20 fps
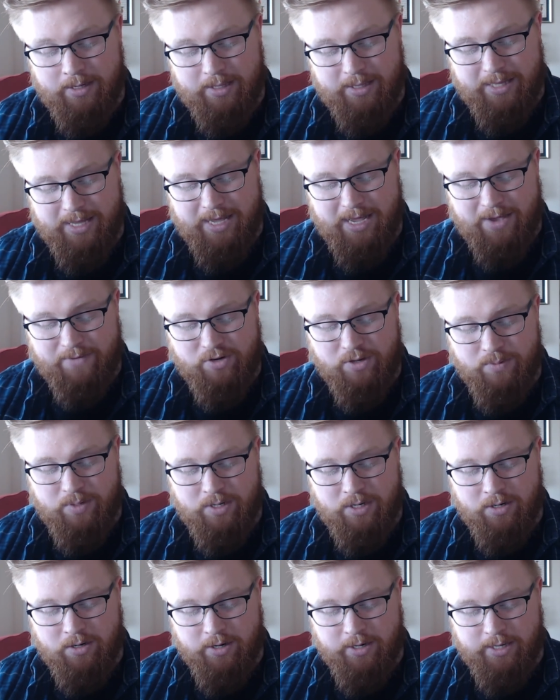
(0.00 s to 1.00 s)
The half-demon
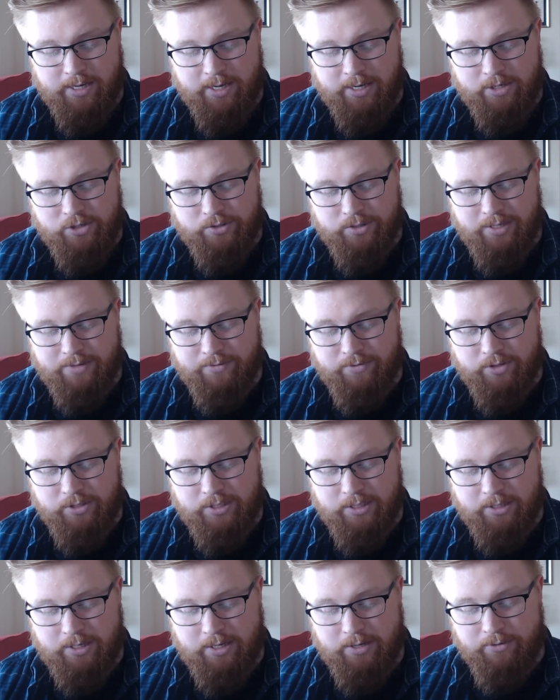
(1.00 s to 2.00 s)
and Archangel never
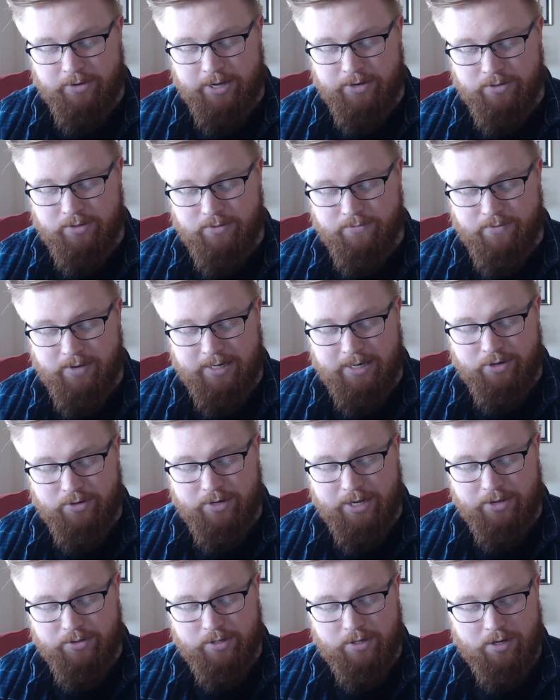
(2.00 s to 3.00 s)
stuck around to find
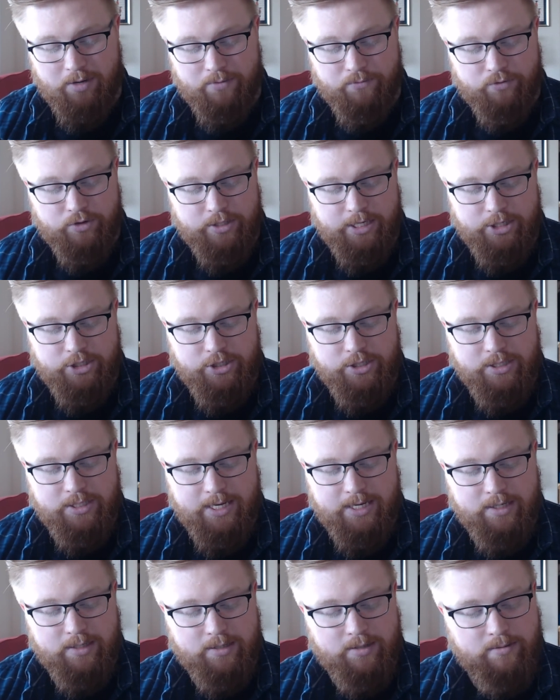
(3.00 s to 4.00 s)
out how the confrontations
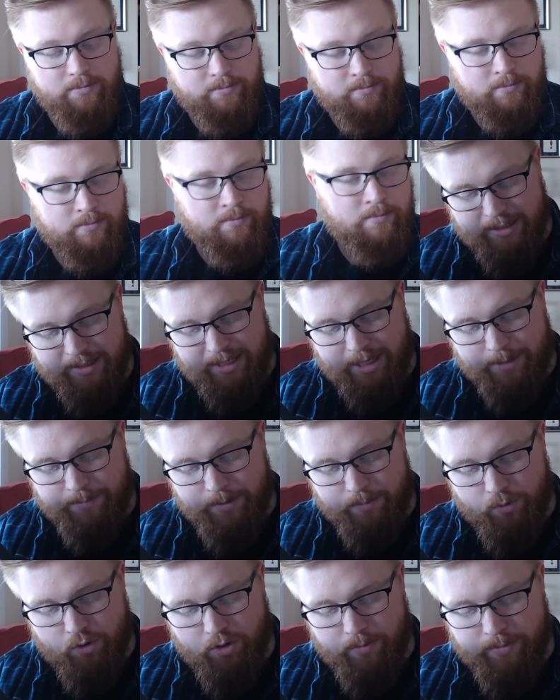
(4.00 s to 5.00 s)
ended. "Tell
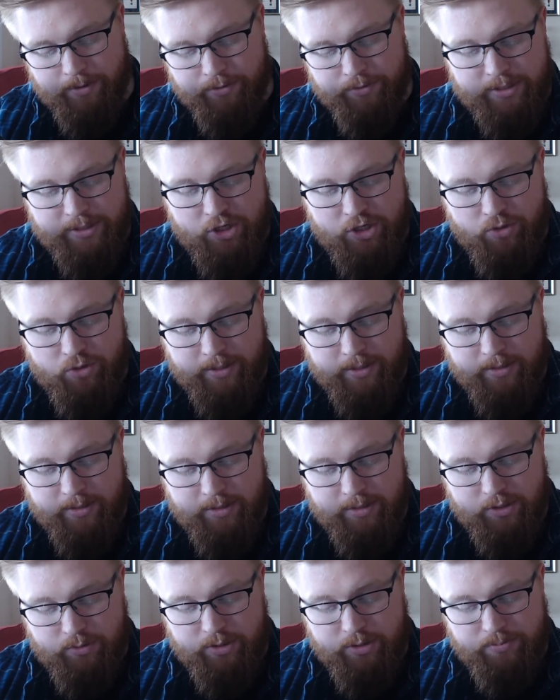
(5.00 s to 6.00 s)
me more about this human,
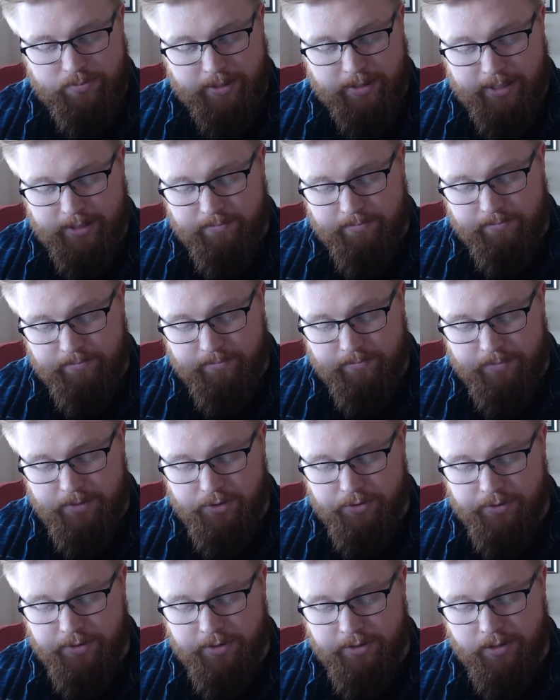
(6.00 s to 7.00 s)
Switchblade,"
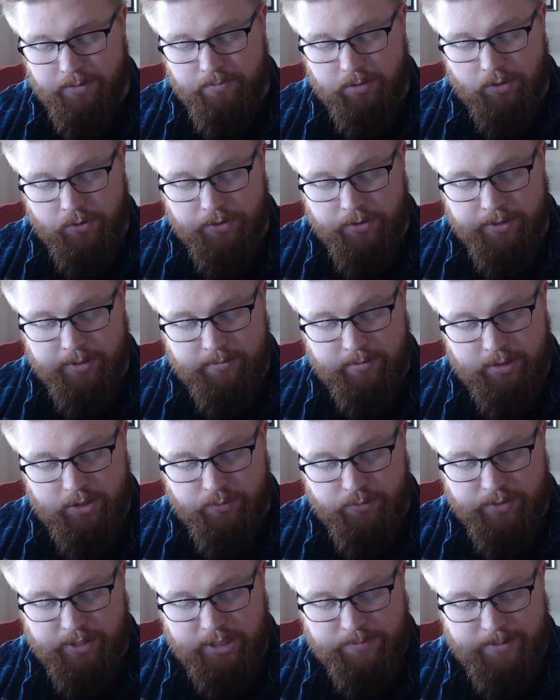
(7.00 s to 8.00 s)
Uriel implored,
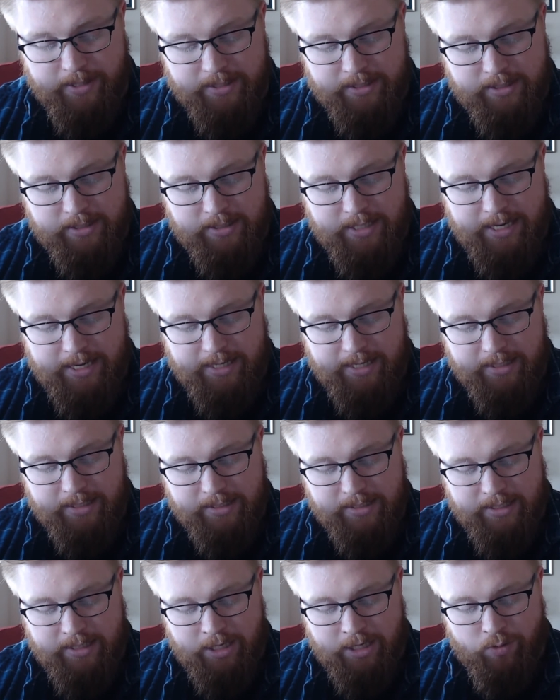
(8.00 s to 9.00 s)
doing his best to take in
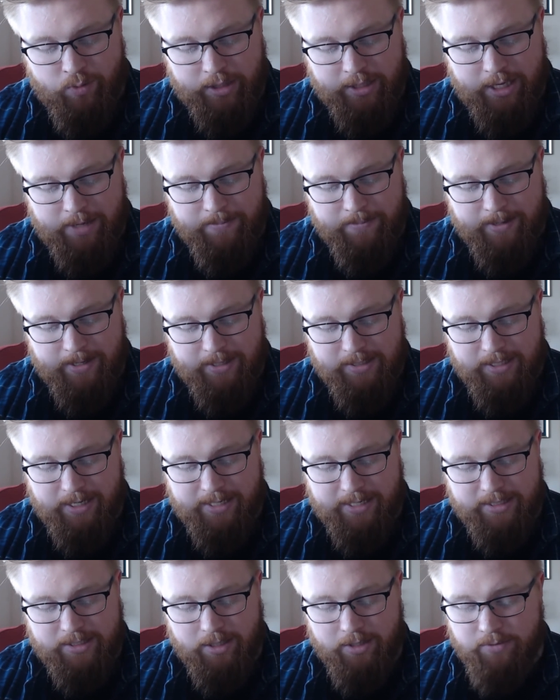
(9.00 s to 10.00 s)
the city while keeping his
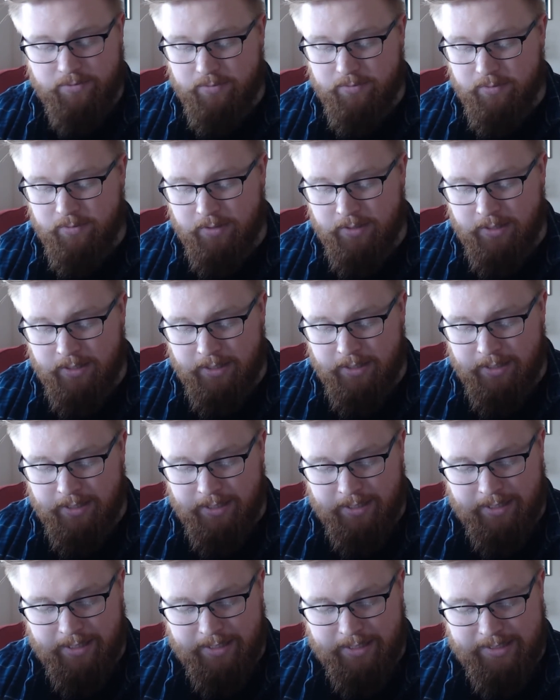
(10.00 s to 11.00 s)
eyes low.
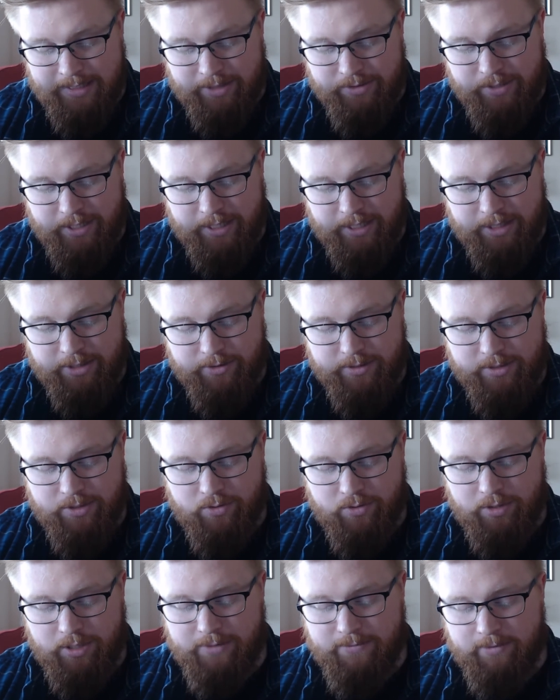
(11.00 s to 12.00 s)
"It sounds like there is
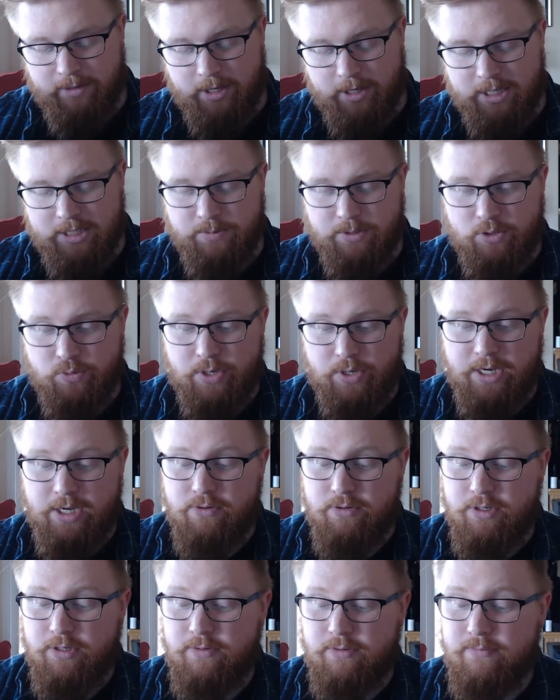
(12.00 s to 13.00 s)
no love lost between
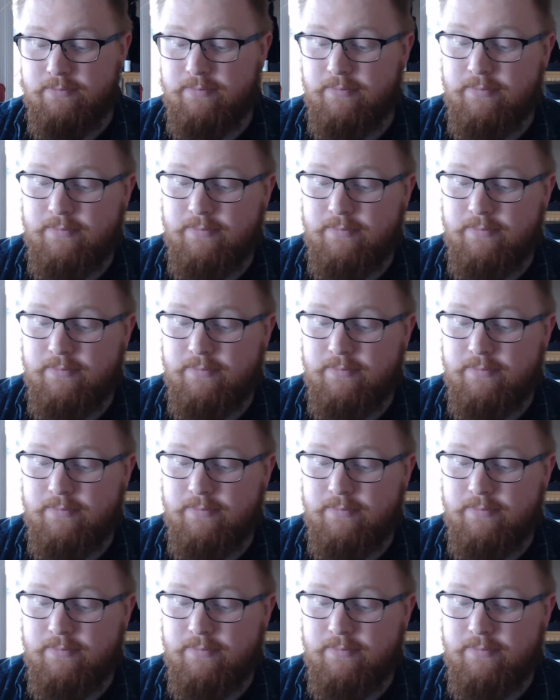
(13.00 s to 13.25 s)
you two."